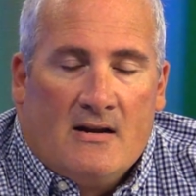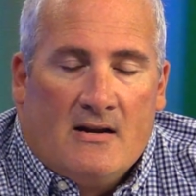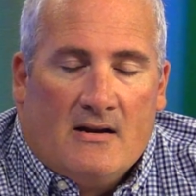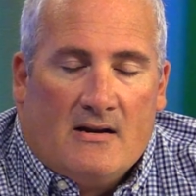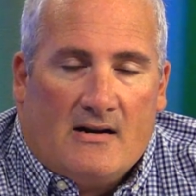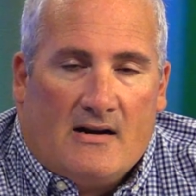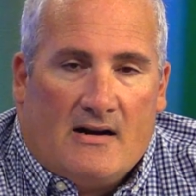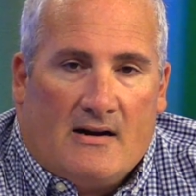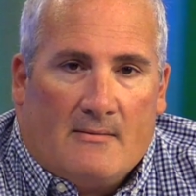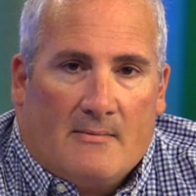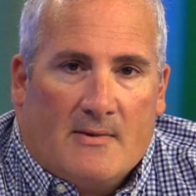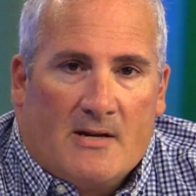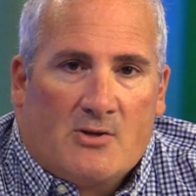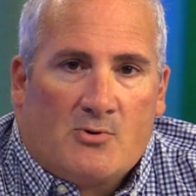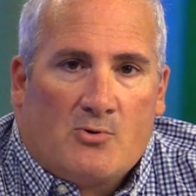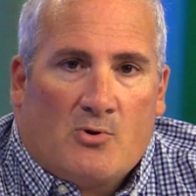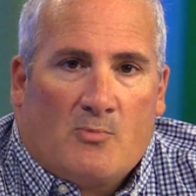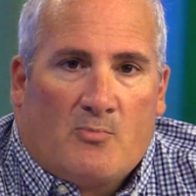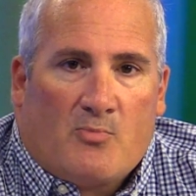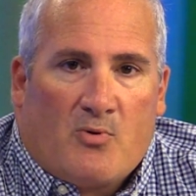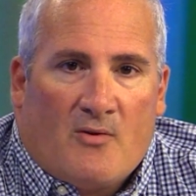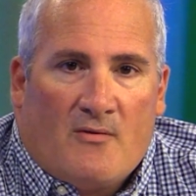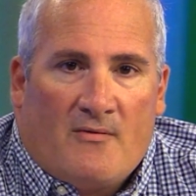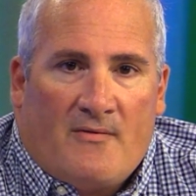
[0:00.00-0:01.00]
Um, this will
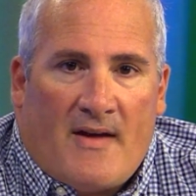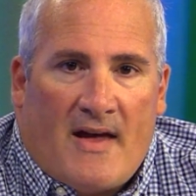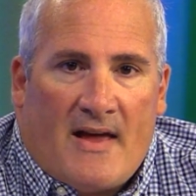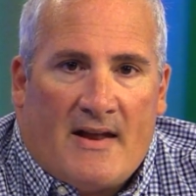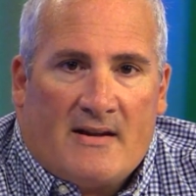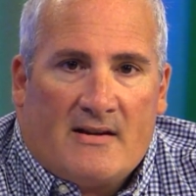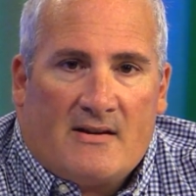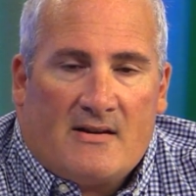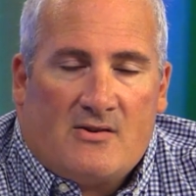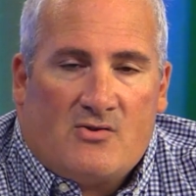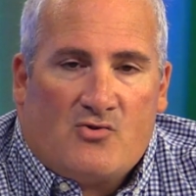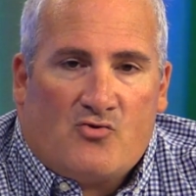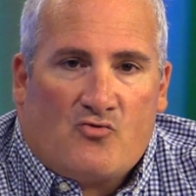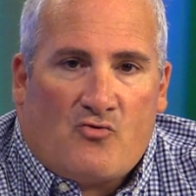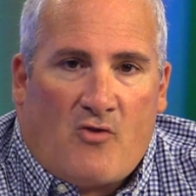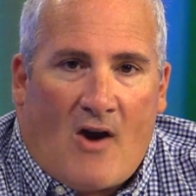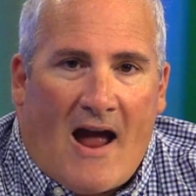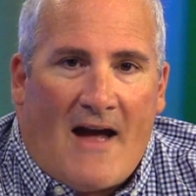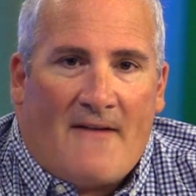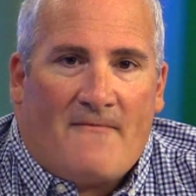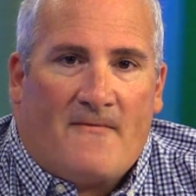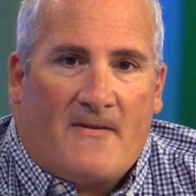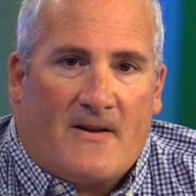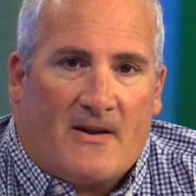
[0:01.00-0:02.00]
prevent
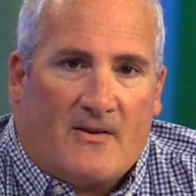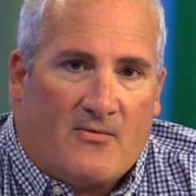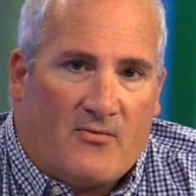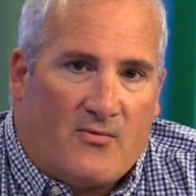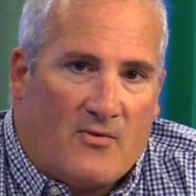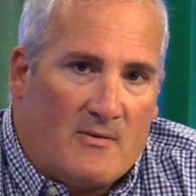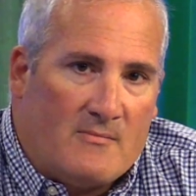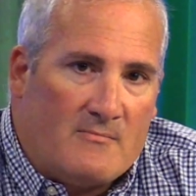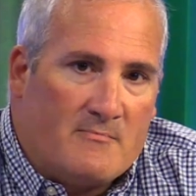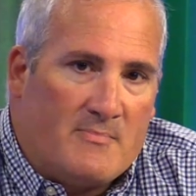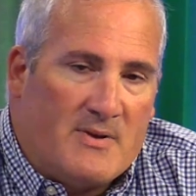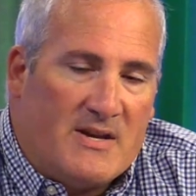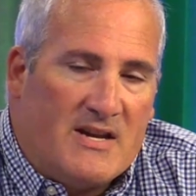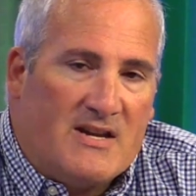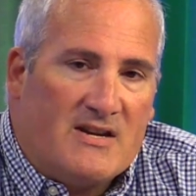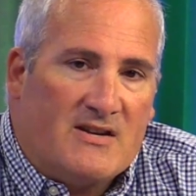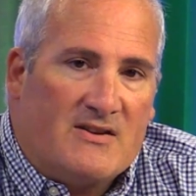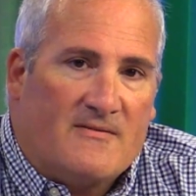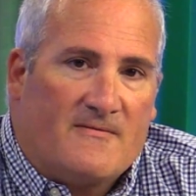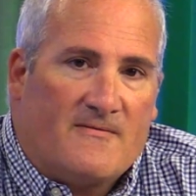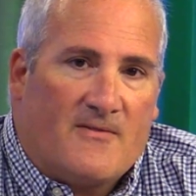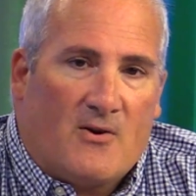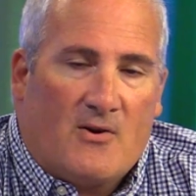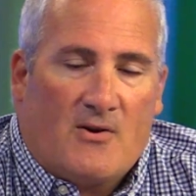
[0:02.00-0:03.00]
traffic from being
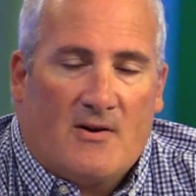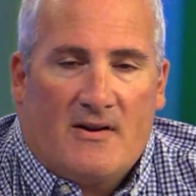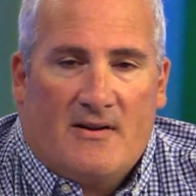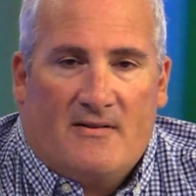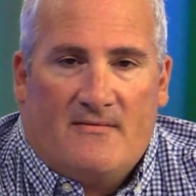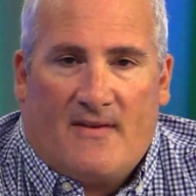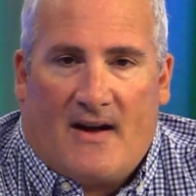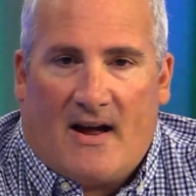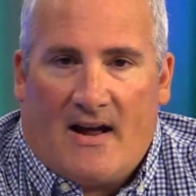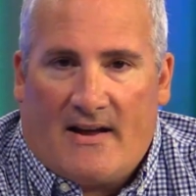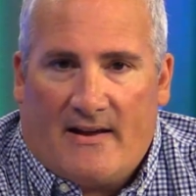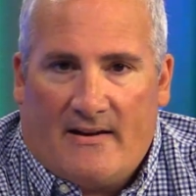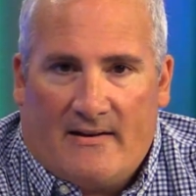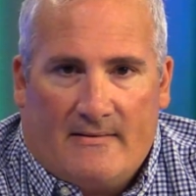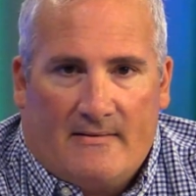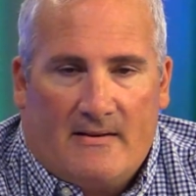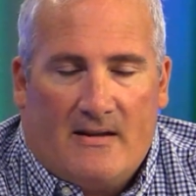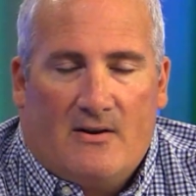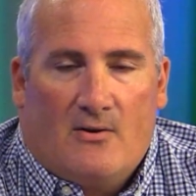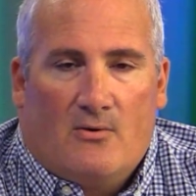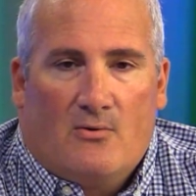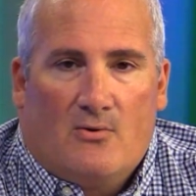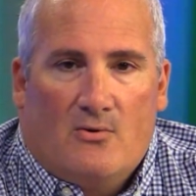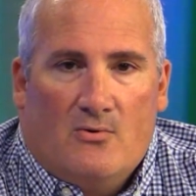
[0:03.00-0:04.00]
diverted via, you
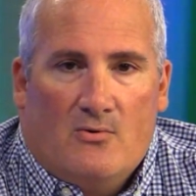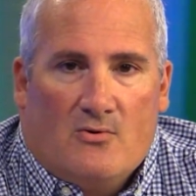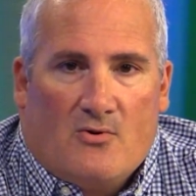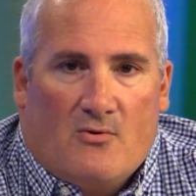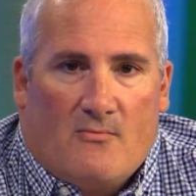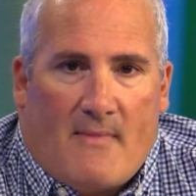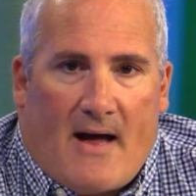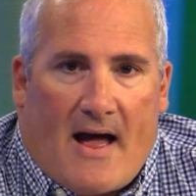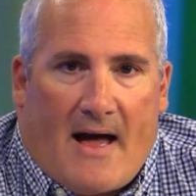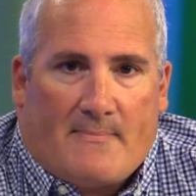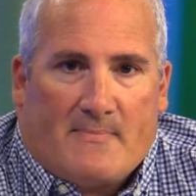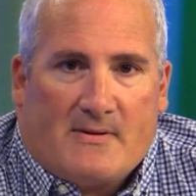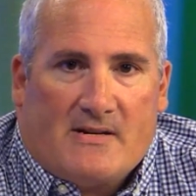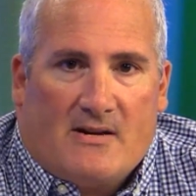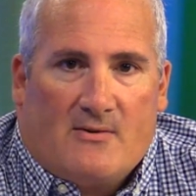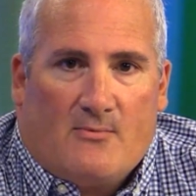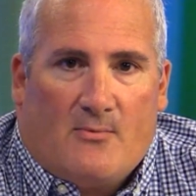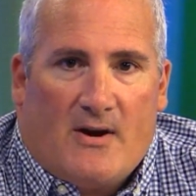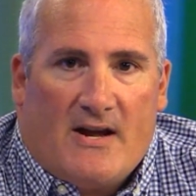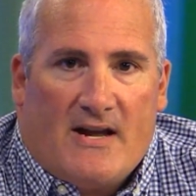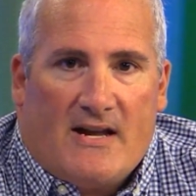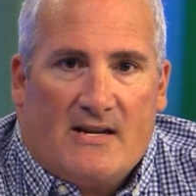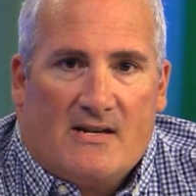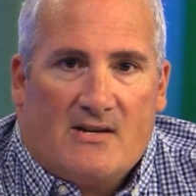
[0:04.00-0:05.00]
know, Google Maps and
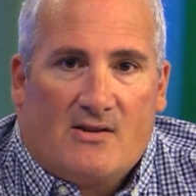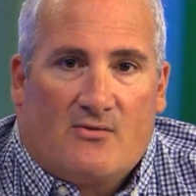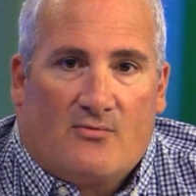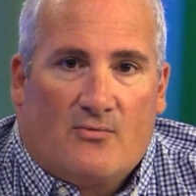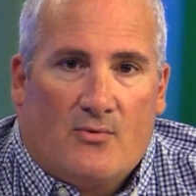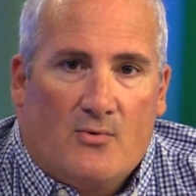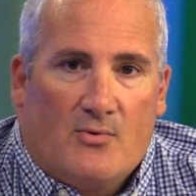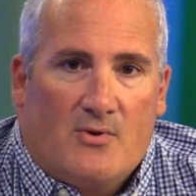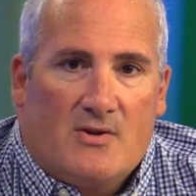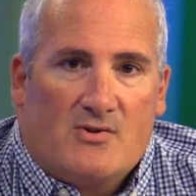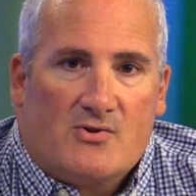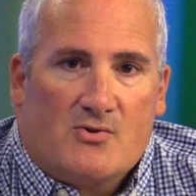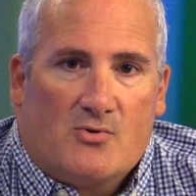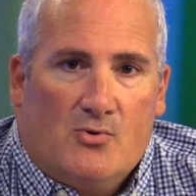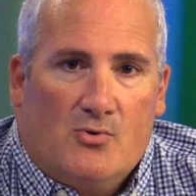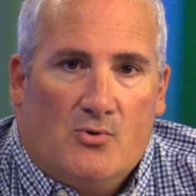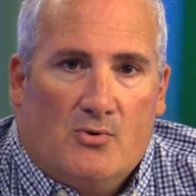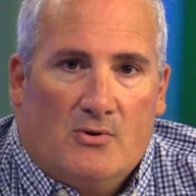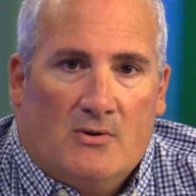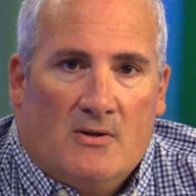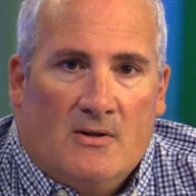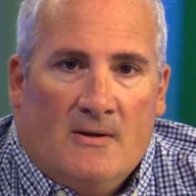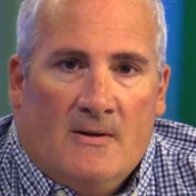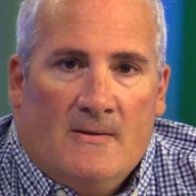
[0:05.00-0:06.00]
Waze through the
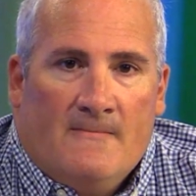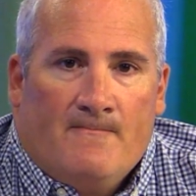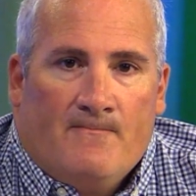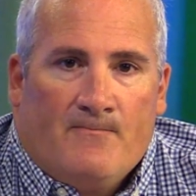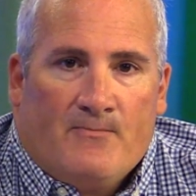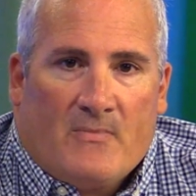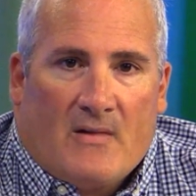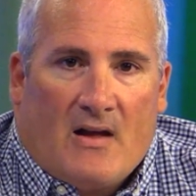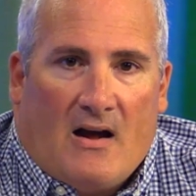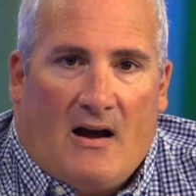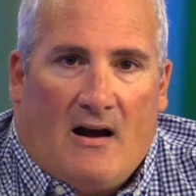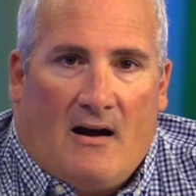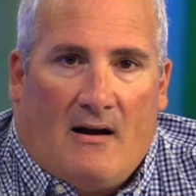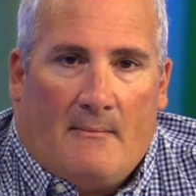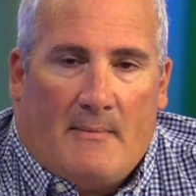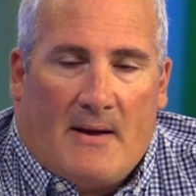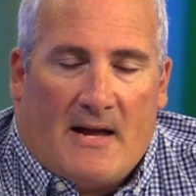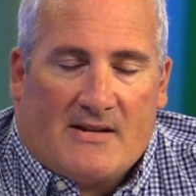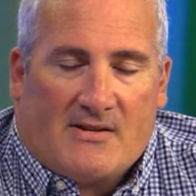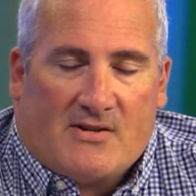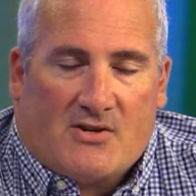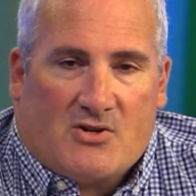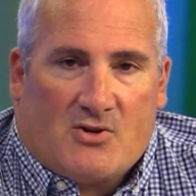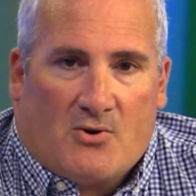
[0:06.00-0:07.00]
school um,
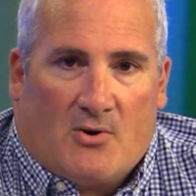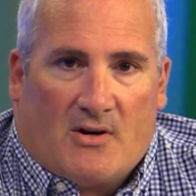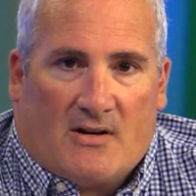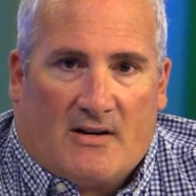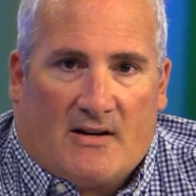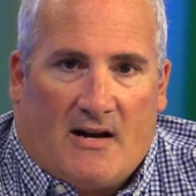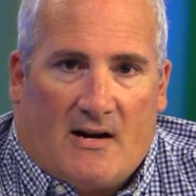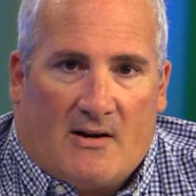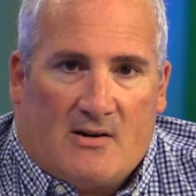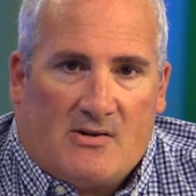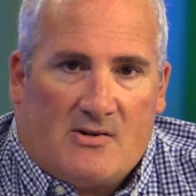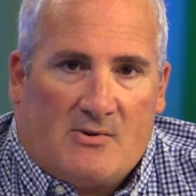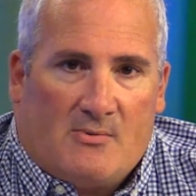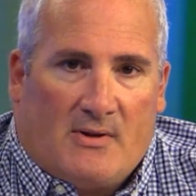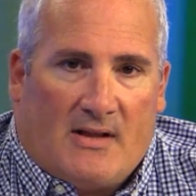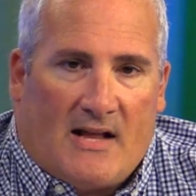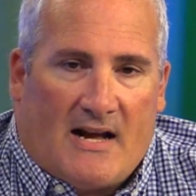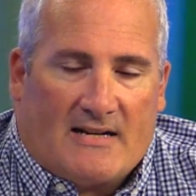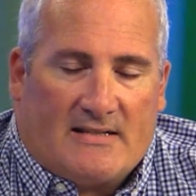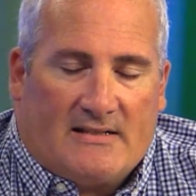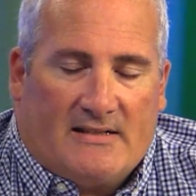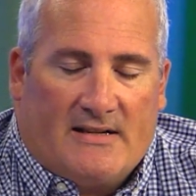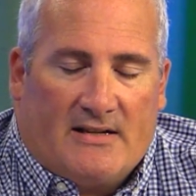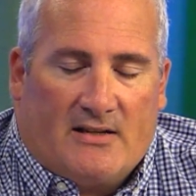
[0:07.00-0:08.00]
as a shortcut. So we'll
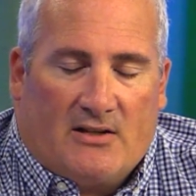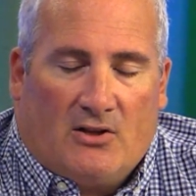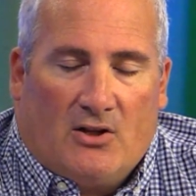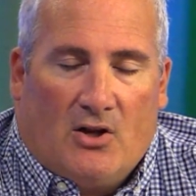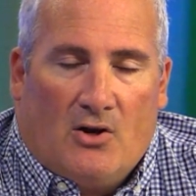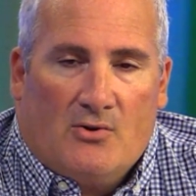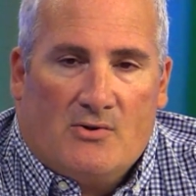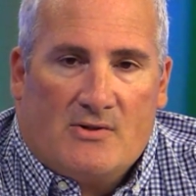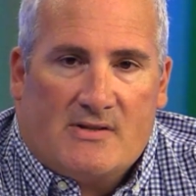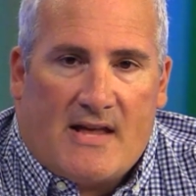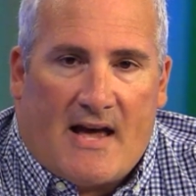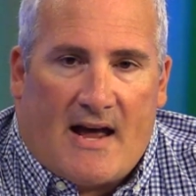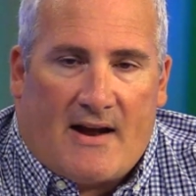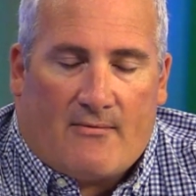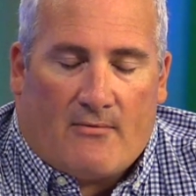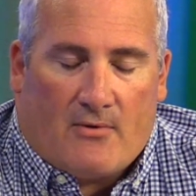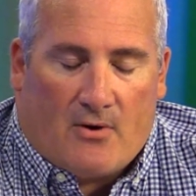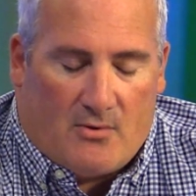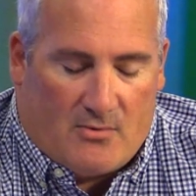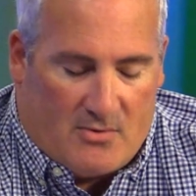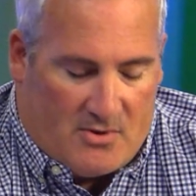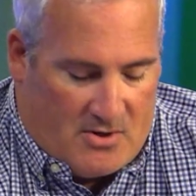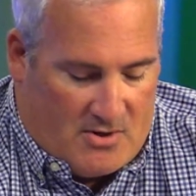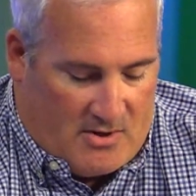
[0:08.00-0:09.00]
actually close that
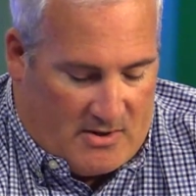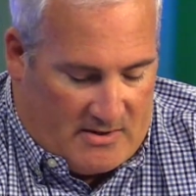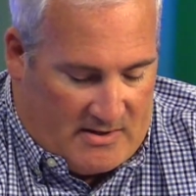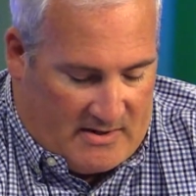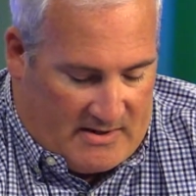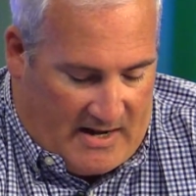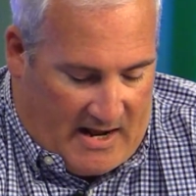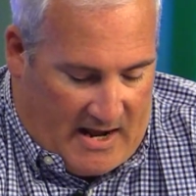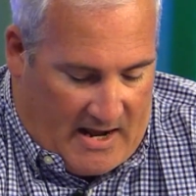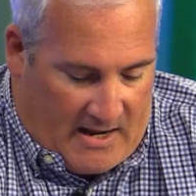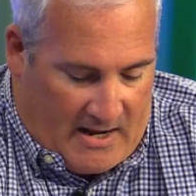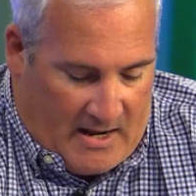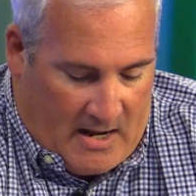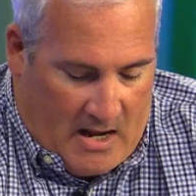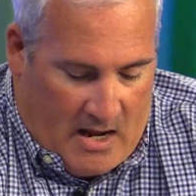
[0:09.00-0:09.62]
road during the day.